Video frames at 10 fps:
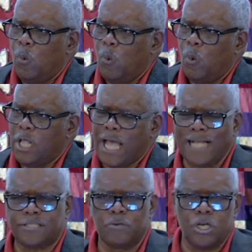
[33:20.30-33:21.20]
Well, I
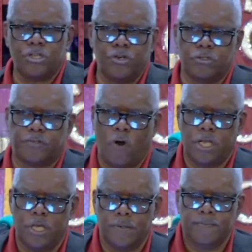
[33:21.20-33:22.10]
got some good news for
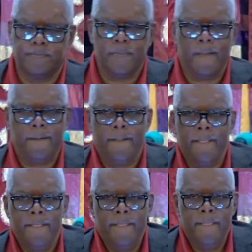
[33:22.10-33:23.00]
you.
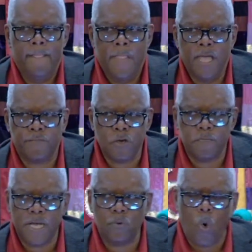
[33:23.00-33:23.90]
If
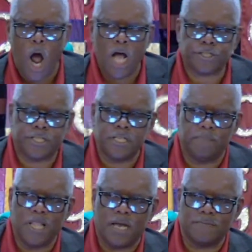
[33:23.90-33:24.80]
you've been washed in the
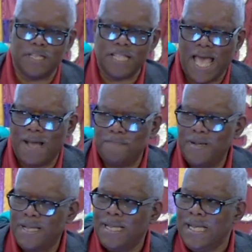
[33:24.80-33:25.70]
blood of the Lamb,
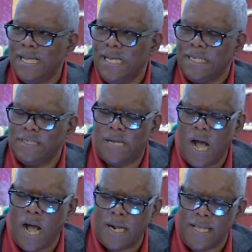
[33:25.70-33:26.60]

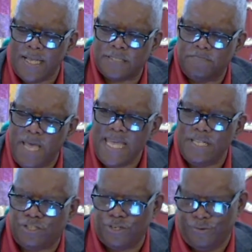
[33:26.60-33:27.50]
God has
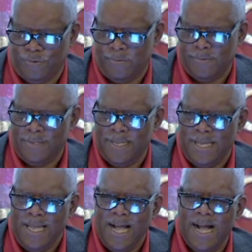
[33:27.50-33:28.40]
made you
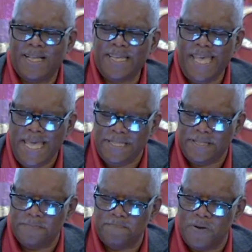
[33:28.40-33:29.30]
a
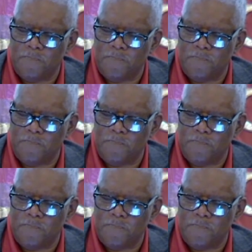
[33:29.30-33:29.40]
kingdom of